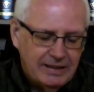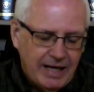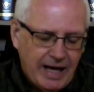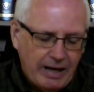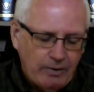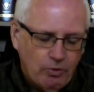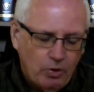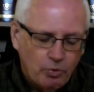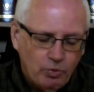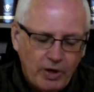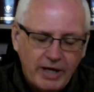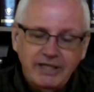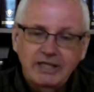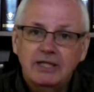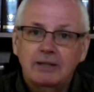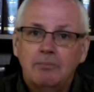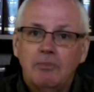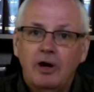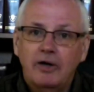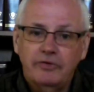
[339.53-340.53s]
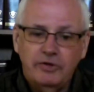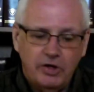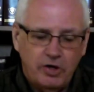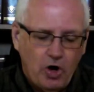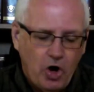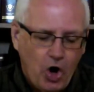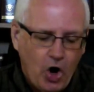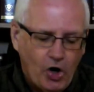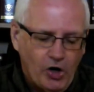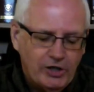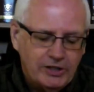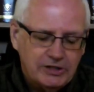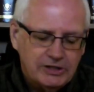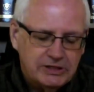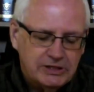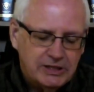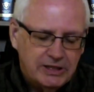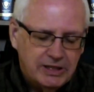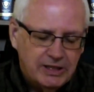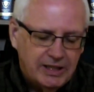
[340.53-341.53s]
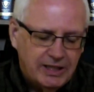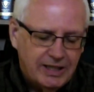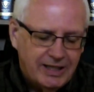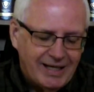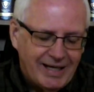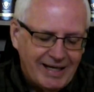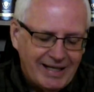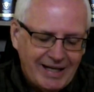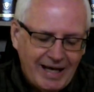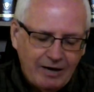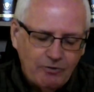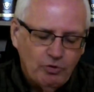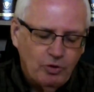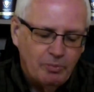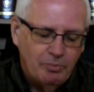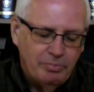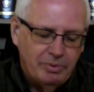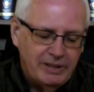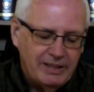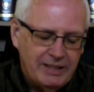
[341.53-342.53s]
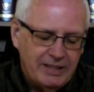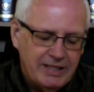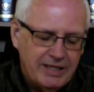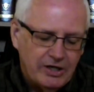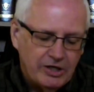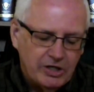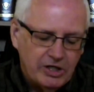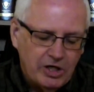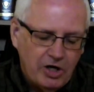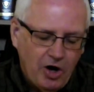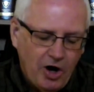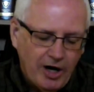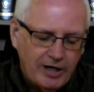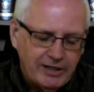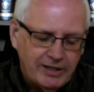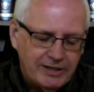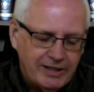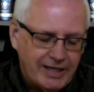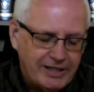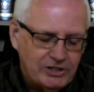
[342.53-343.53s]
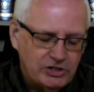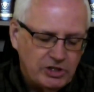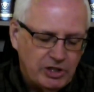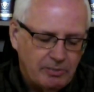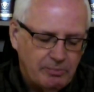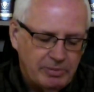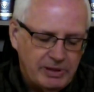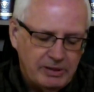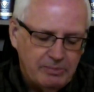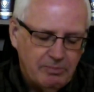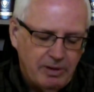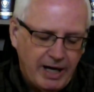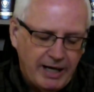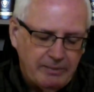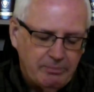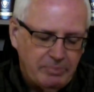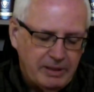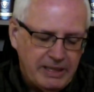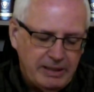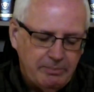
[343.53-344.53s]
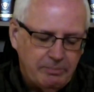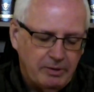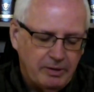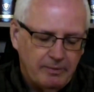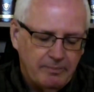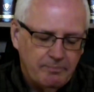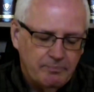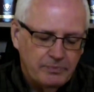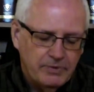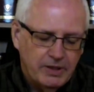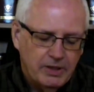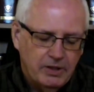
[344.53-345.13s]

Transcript: I will write them on their hearts, and I will be their God, and they shall be my people.